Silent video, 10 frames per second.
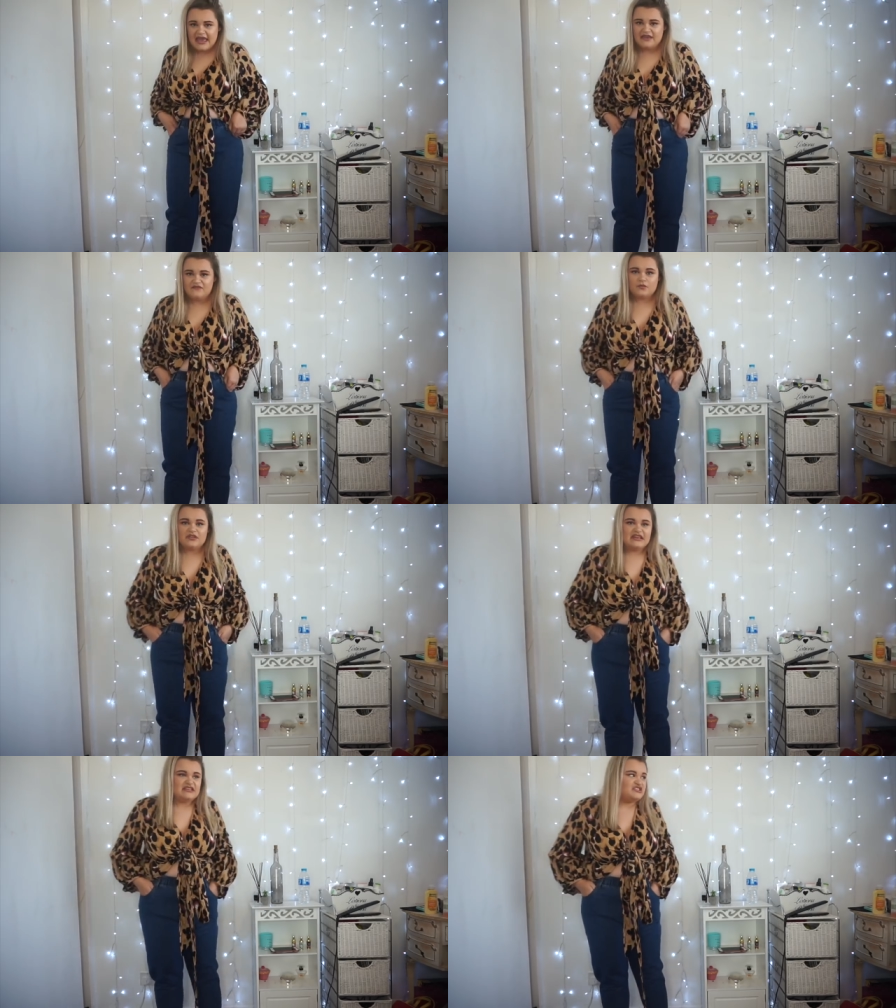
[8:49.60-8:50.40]
Even with
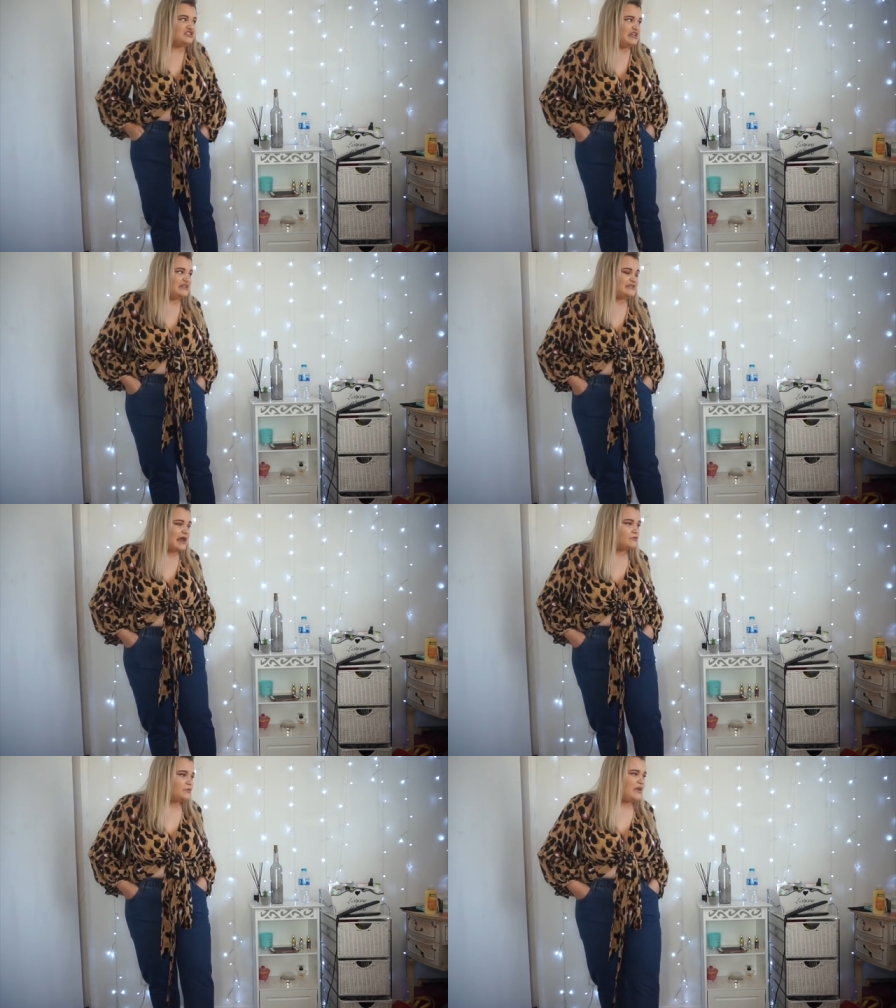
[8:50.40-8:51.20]
these jeans,
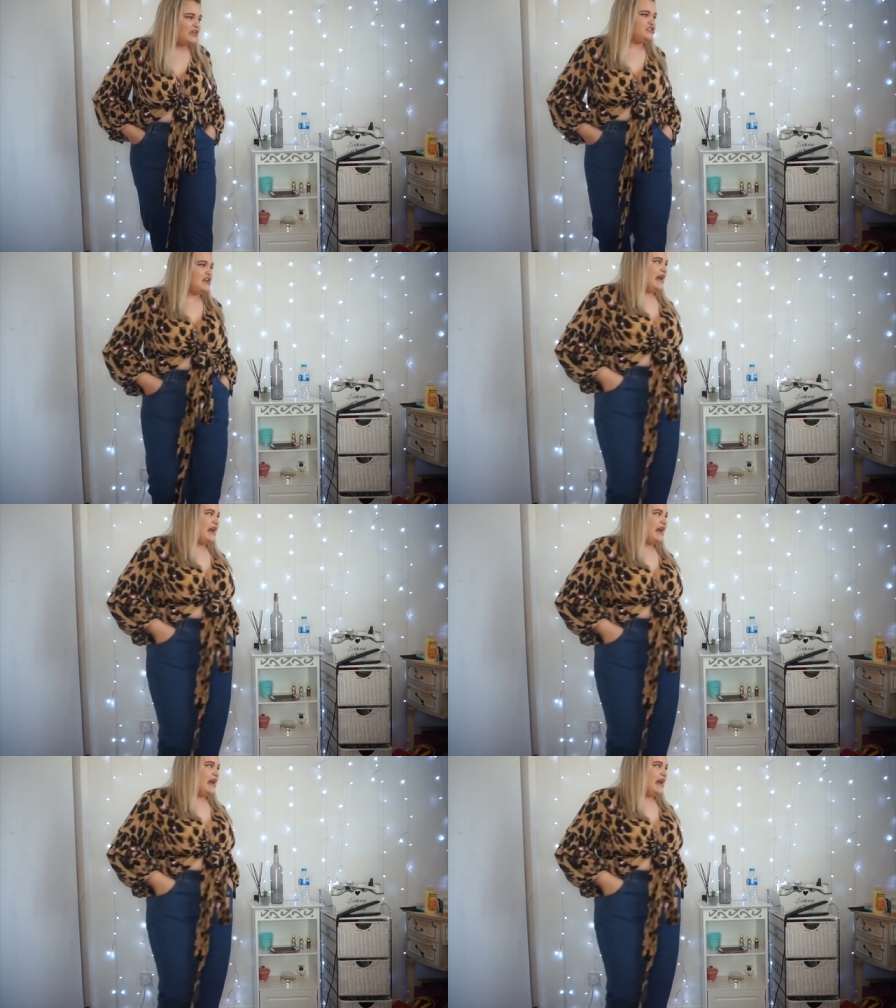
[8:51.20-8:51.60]
like, would be a chill